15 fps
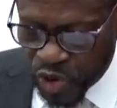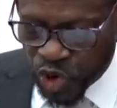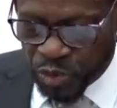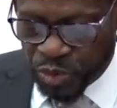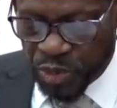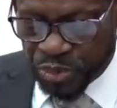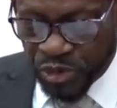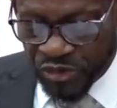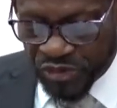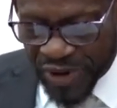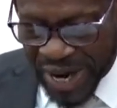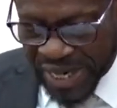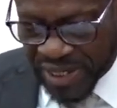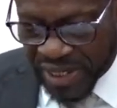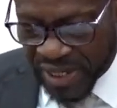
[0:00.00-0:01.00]
to be
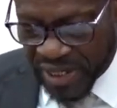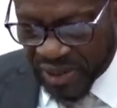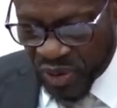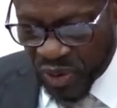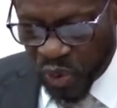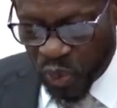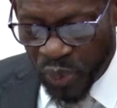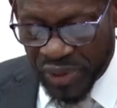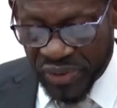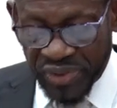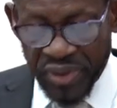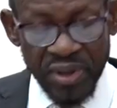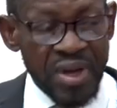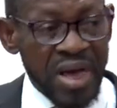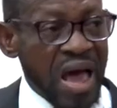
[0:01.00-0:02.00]
provided with